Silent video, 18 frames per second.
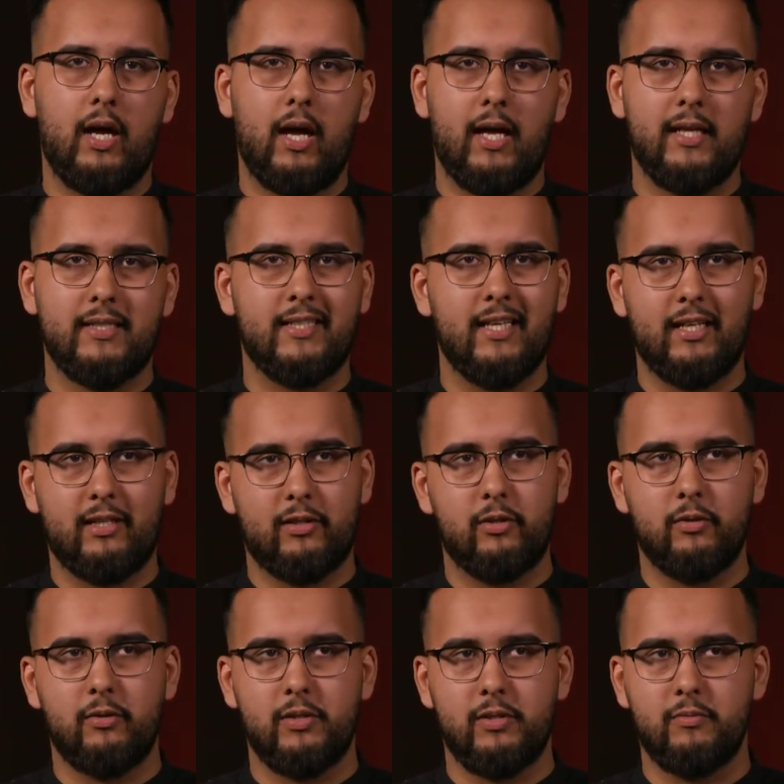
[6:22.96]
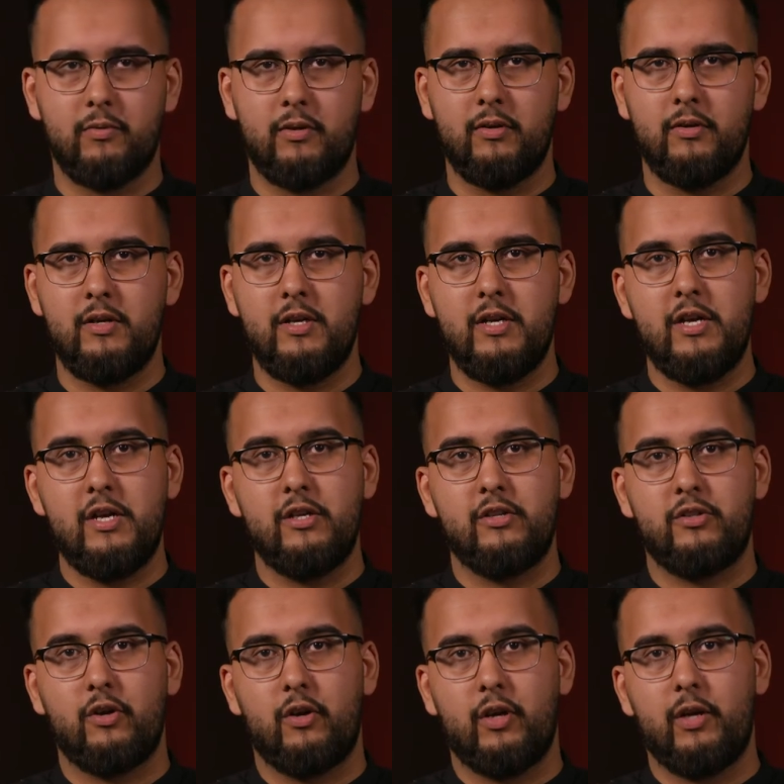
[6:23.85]
I take you as well.
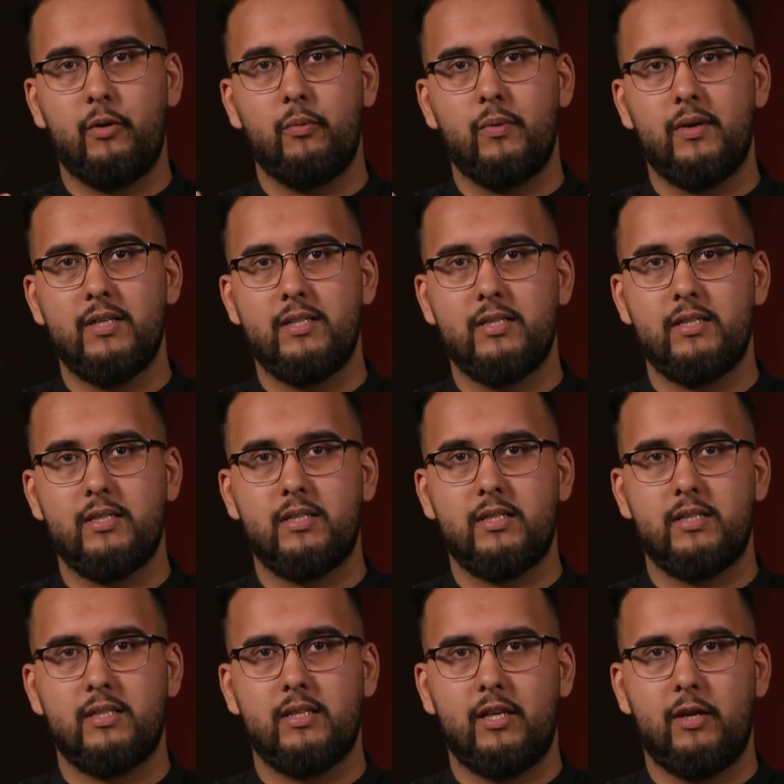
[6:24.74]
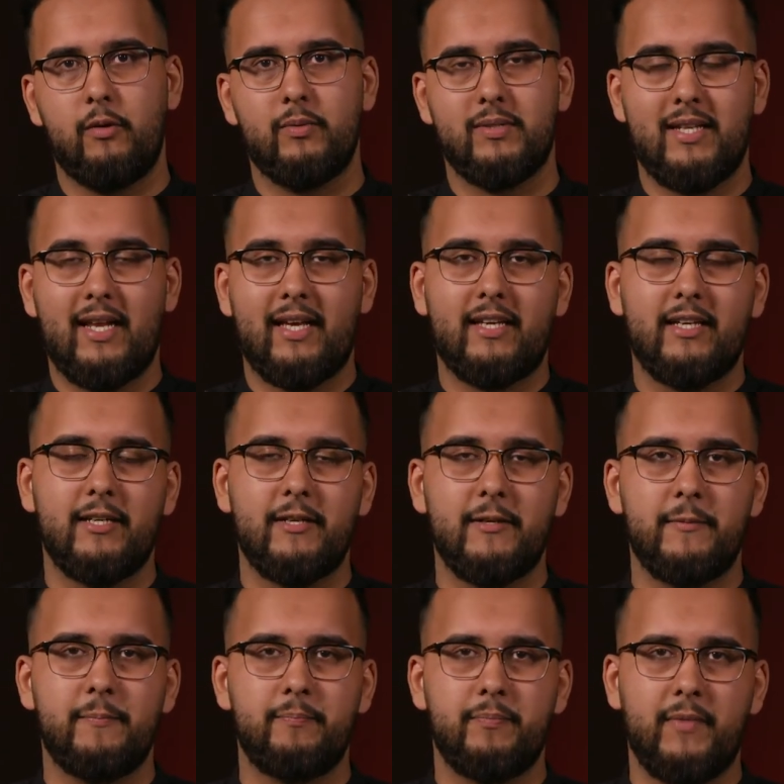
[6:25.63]
So it was it was like
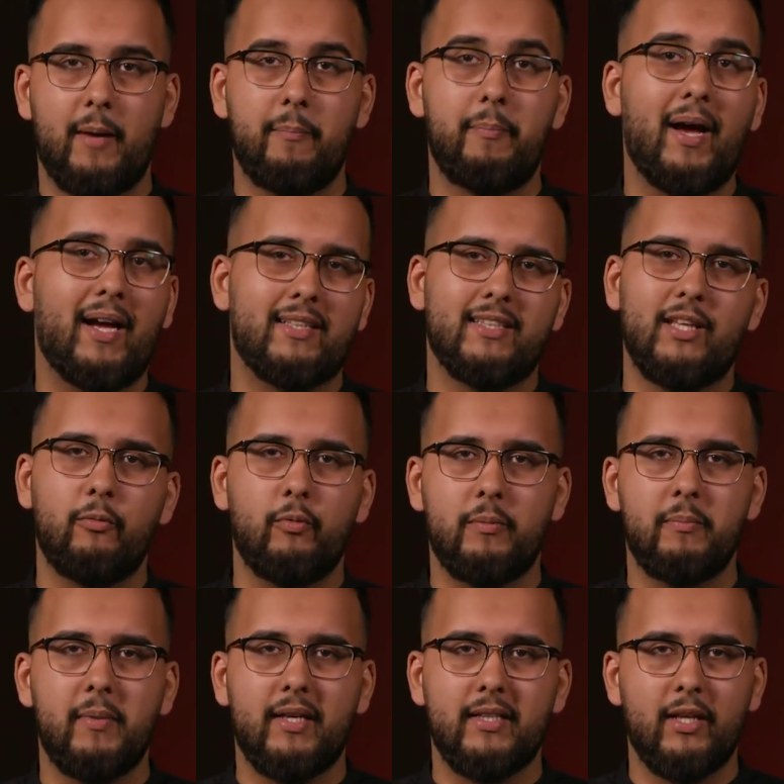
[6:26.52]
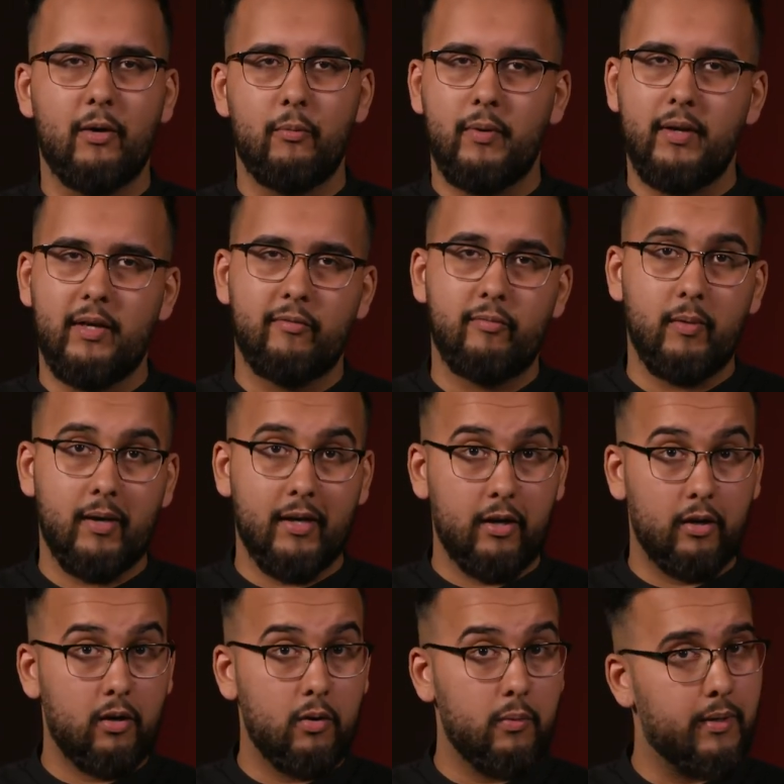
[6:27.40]
a, um, a pact that we made that we, if we're
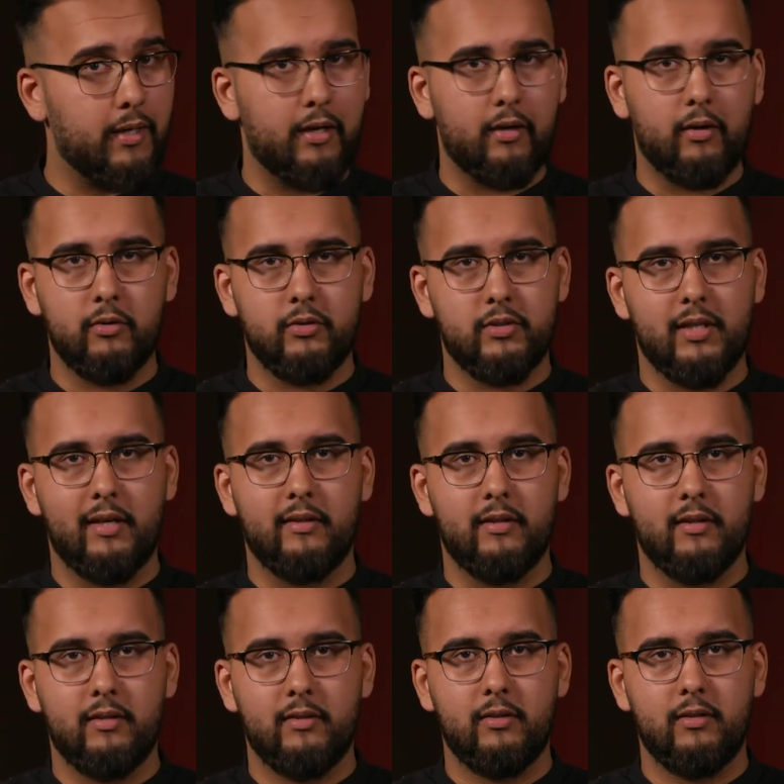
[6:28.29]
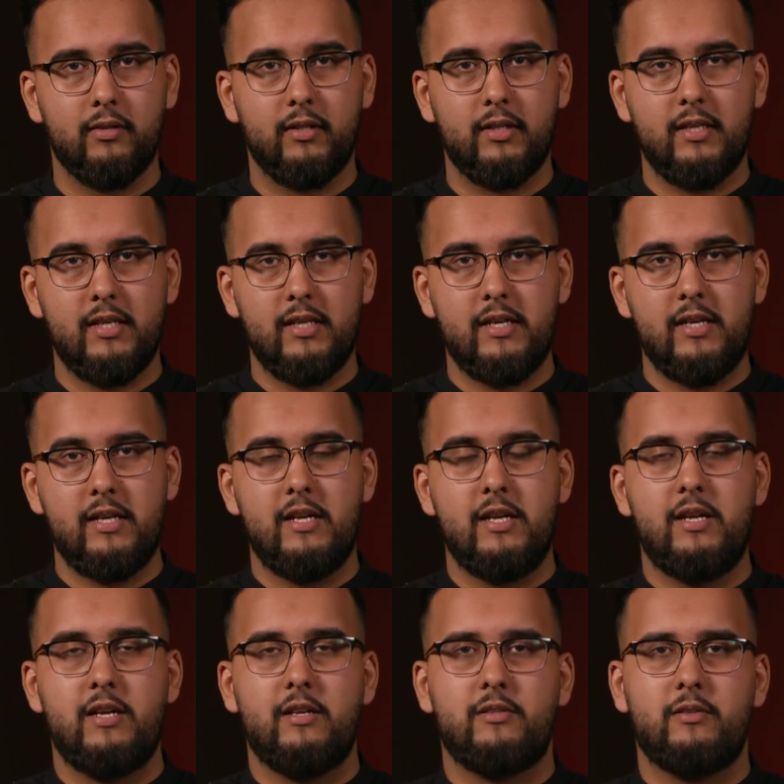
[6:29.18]
gonna go, we're gonna go together.
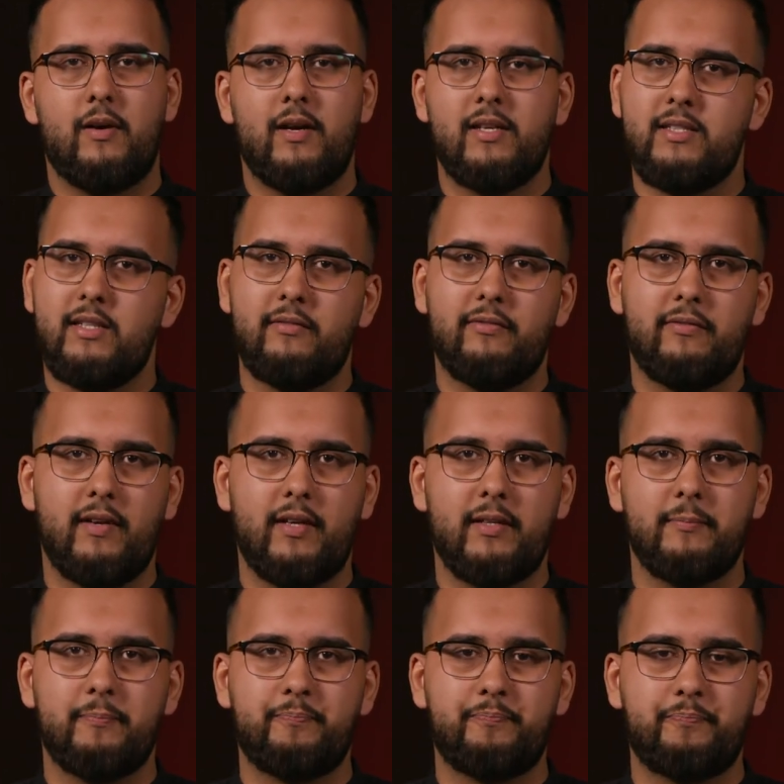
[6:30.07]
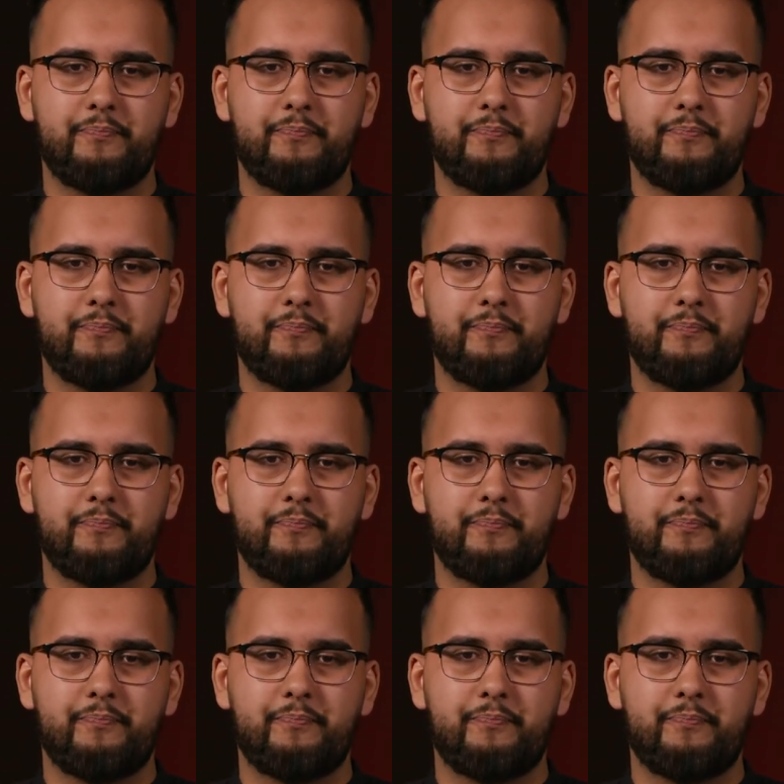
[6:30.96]
So I said, fine.